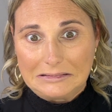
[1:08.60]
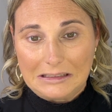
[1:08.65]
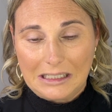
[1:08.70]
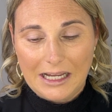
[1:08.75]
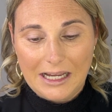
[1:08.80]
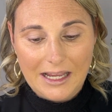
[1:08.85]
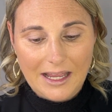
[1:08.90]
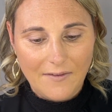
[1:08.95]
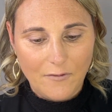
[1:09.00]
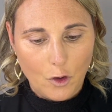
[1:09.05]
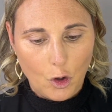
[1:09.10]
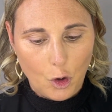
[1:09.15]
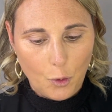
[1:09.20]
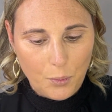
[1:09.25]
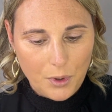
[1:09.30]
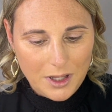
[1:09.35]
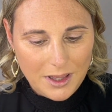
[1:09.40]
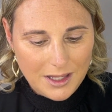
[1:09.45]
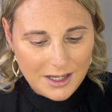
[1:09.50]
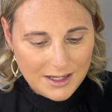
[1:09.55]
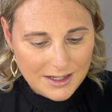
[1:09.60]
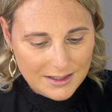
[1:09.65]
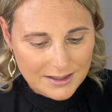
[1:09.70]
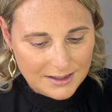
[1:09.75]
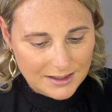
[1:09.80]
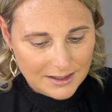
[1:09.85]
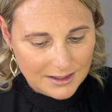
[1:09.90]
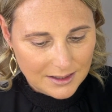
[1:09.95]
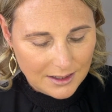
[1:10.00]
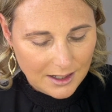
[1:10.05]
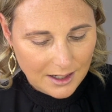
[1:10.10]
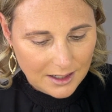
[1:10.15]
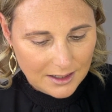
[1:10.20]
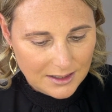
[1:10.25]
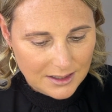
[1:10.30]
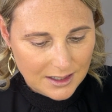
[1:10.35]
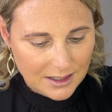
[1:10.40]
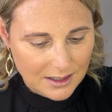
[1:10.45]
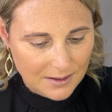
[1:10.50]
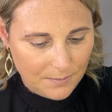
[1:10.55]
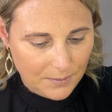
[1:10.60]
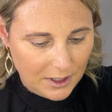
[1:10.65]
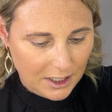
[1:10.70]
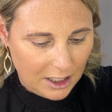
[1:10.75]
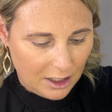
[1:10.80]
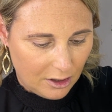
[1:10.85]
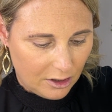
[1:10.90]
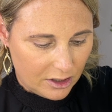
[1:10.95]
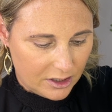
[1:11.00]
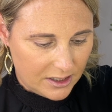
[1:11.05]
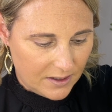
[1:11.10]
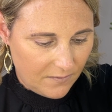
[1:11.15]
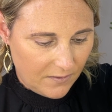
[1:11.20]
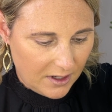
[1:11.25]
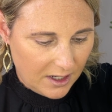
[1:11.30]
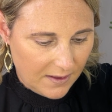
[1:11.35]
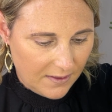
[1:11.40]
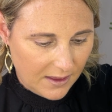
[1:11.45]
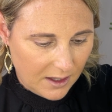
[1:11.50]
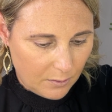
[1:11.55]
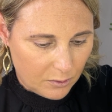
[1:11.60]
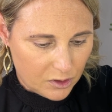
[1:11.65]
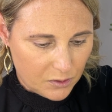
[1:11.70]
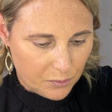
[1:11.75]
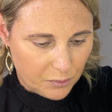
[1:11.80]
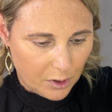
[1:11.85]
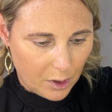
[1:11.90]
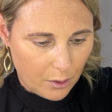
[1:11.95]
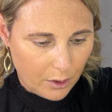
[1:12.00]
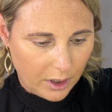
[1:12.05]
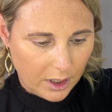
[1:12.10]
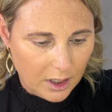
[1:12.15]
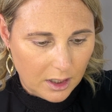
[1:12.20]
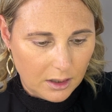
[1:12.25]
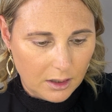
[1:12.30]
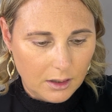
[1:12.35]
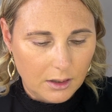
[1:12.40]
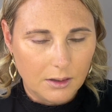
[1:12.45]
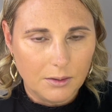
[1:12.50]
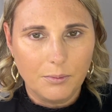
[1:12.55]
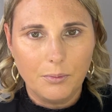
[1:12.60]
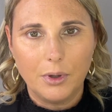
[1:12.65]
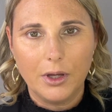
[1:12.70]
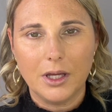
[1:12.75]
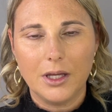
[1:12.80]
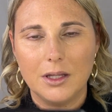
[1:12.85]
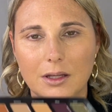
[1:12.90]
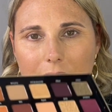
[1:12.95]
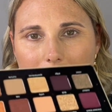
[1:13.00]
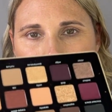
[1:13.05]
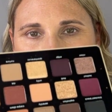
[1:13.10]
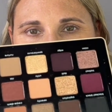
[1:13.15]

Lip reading: have opened this. It didn't appear as if anything was broken, but